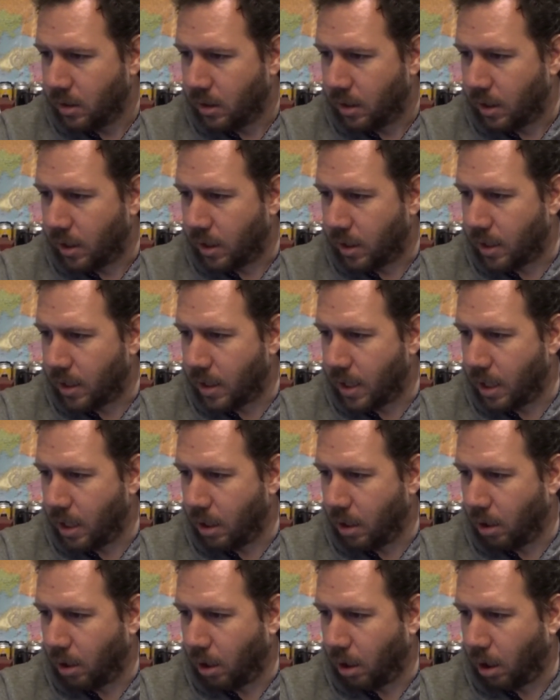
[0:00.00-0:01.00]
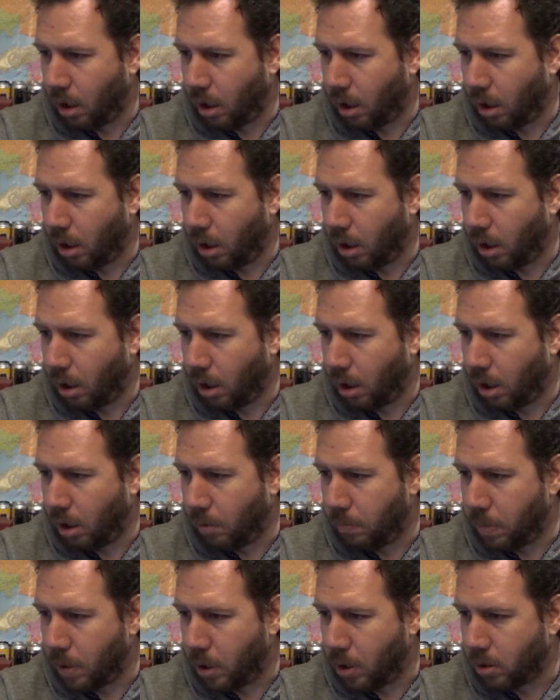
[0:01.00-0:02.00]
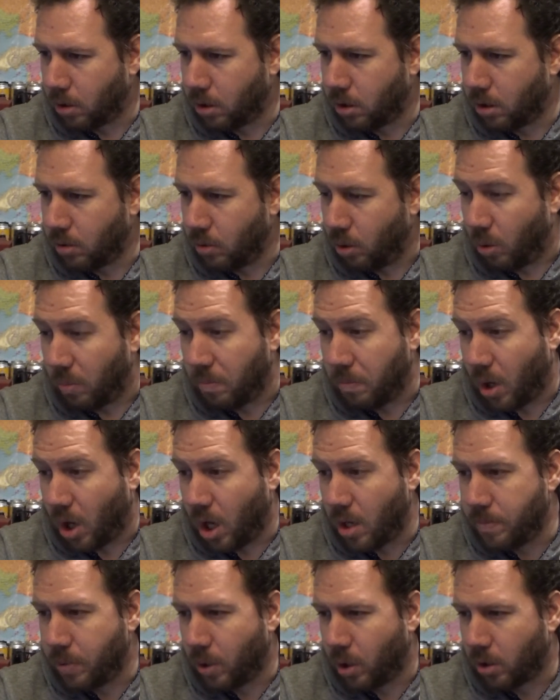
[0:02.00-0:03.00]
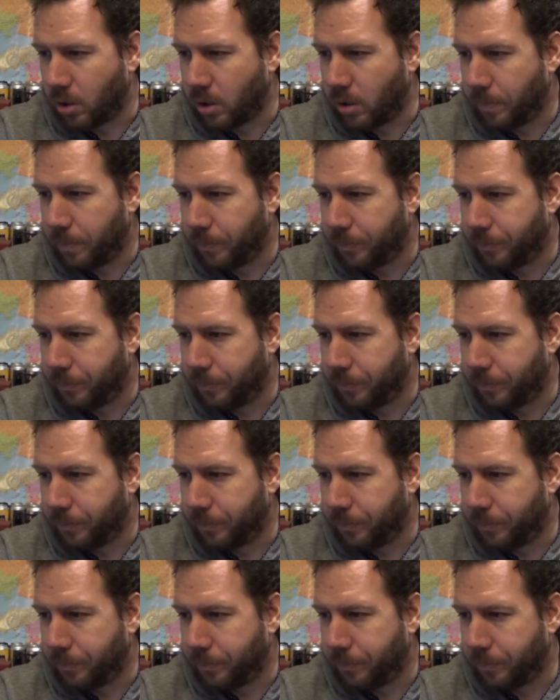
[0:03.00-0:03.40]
and a Hellbock or Mybock,